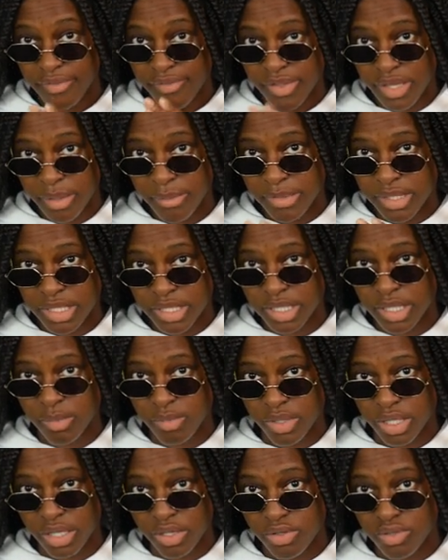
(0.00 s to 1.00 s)
Give them to
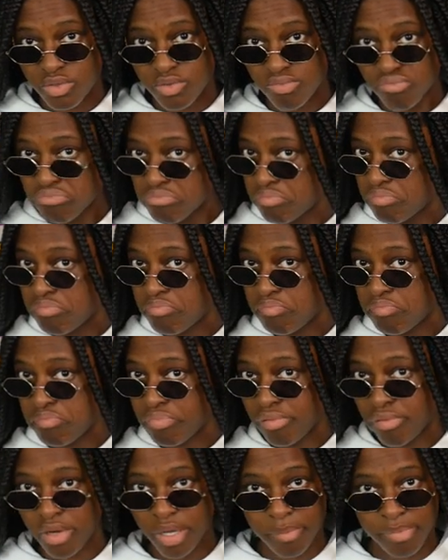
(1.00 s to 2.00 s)
someone else.
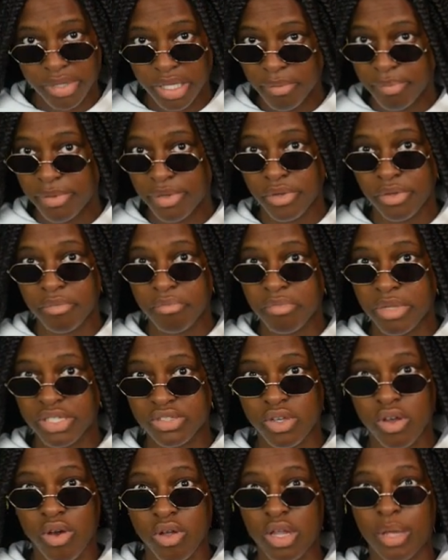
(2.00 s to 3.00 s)
Point blank period.
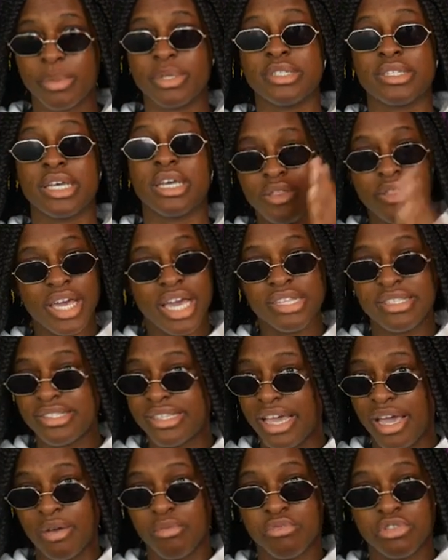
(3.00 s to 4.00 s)
That's all I'm gonna say.
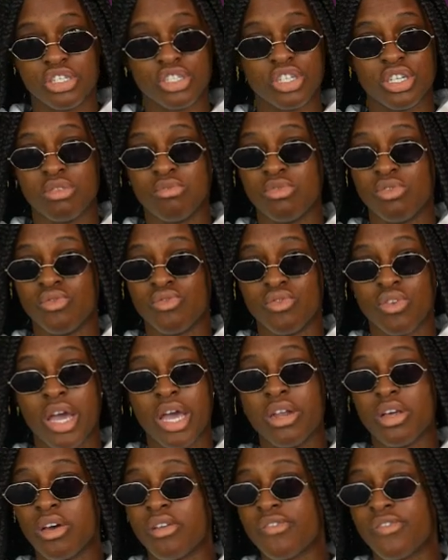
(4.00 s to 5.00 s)
That's that. We're just gonna move
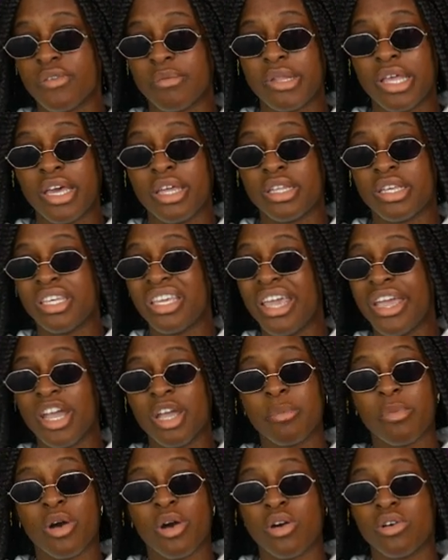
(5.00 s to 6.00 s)
right on from that. He
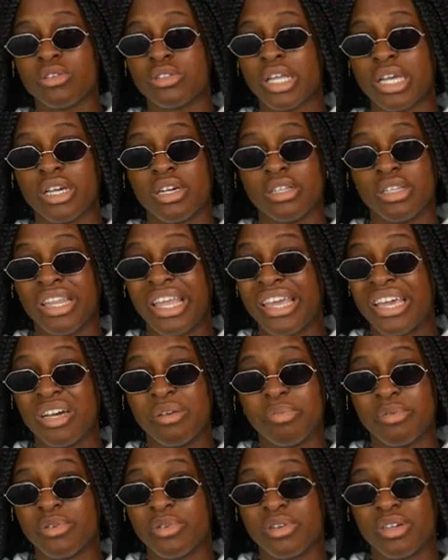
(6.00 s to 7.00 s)
airballed like a
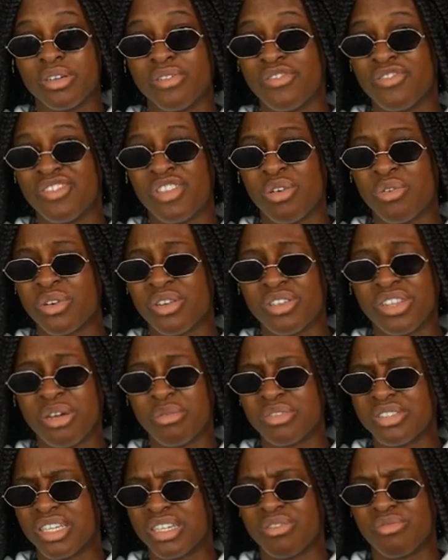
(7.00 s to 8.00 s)
layup or a floater
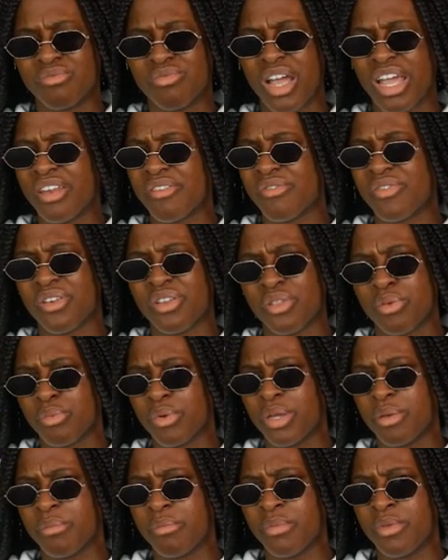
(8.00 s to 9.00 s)
that was like right in front of
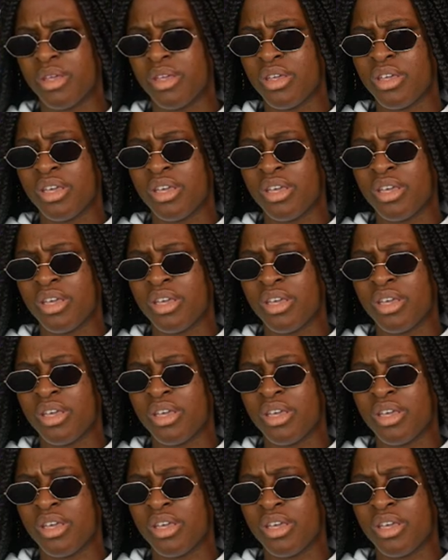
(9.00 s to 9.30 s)
the rim.